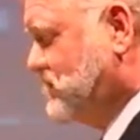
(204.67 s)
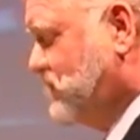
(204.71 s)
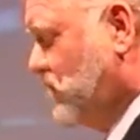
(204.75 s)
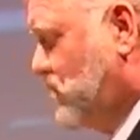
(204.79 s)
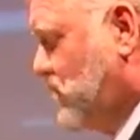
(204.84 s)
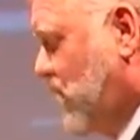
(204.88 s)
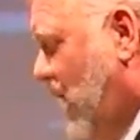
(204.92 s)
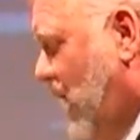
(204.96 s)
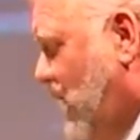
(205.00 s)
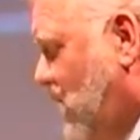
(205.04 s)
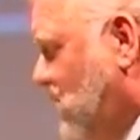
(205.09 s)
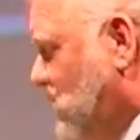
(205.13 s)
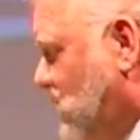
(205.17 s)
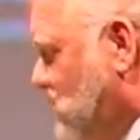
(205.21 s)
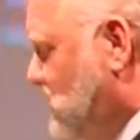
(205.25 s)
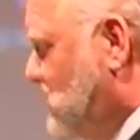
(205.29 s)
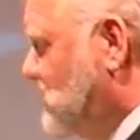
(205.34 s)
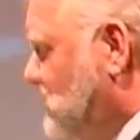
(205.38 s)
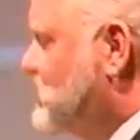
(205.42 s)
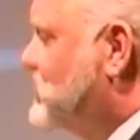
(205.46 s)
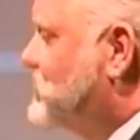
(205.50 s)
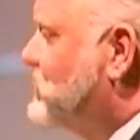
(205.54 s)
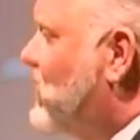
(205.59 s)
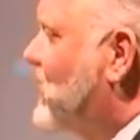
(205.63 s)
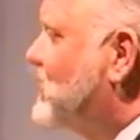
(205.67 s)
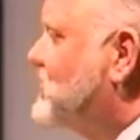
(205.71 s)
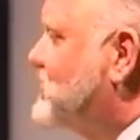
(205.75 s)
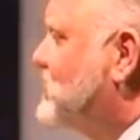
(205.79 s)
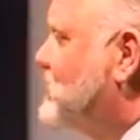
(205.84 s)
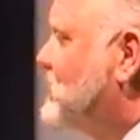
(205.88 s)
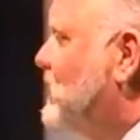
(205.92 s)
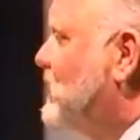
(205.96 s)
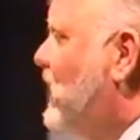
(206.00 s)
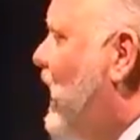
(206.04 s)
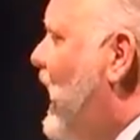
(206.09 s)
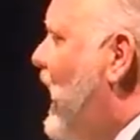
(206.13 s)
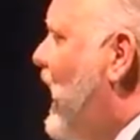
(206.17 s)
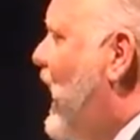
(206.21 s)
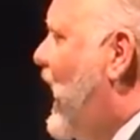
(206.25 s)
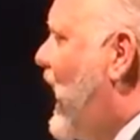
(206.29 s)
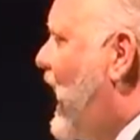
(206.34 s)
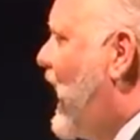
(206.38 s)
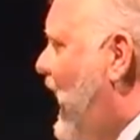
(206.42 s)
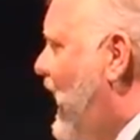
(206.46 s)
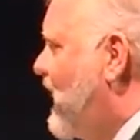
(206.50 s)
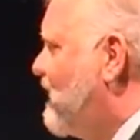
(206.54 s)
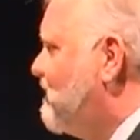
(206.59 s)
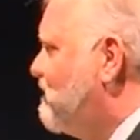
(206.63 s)
for planning and construction
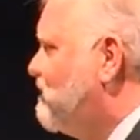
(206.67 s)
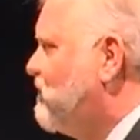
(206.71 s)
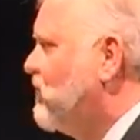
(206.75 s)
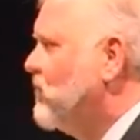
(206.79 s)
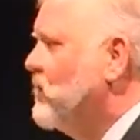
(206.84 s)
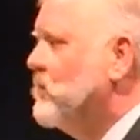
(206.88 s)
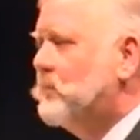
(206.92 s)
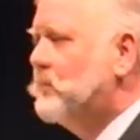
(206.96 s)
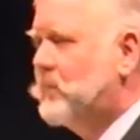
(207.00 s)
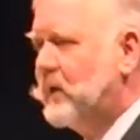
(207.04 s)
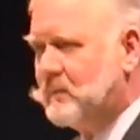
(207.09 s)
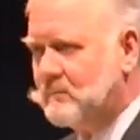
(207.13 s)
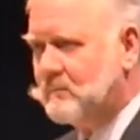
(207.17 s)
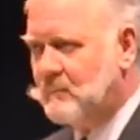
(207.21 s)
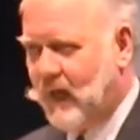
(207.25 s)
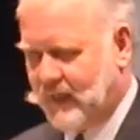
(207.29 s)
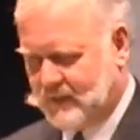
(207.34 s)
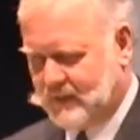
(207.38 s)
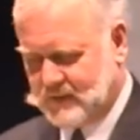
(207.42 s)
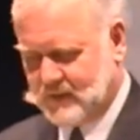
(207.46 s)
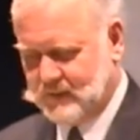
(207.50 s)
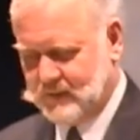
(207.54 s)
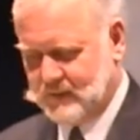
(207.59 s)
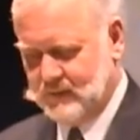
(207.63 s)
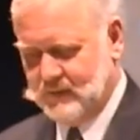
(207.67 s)
have been met.